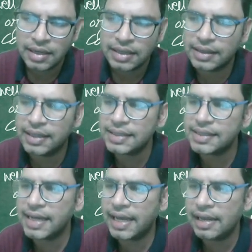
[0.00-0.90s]

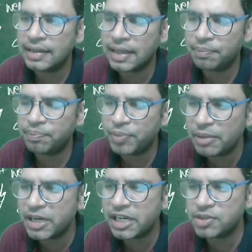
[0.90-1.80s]
This cell, the
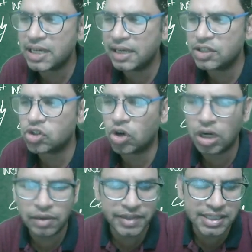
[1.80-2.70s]
primitive cell, is
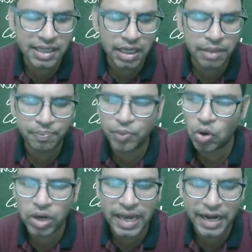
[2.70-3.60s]
called basically
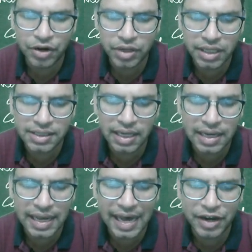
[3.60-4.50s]
prokaryotic
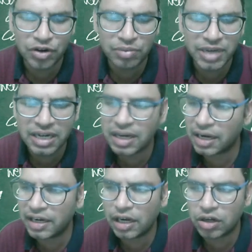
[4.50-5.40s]
cell. Karyon means
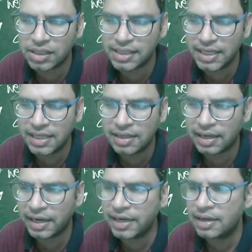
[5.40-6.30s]
kernel or seed,
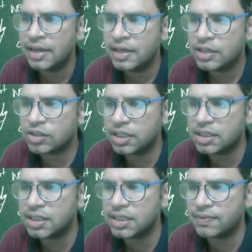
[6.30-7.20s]
right? So
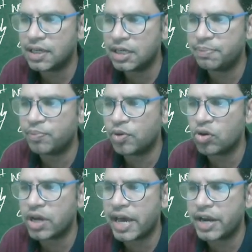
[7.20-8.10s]
this is what?
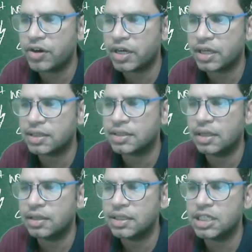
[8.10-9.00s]
Prokaryotic
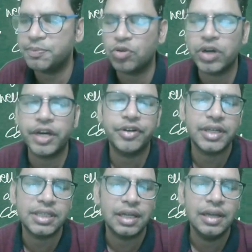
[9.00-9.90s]
cell. This is
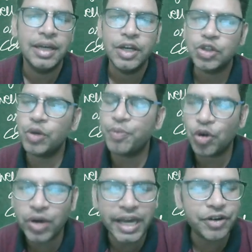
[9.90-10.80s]
prokaryotic cell. So
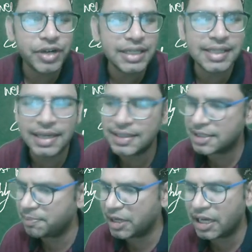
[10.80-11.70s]
prokaryotic cell
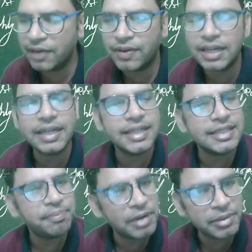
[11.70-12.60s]
is typically what? It
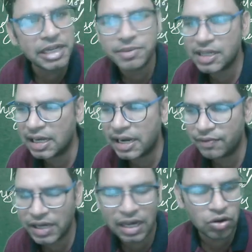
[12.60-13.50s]
is a primitive cell,
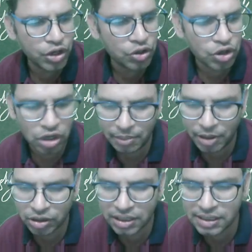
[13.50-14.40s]
and we are going to talk
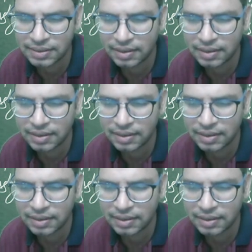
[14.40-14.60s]
about this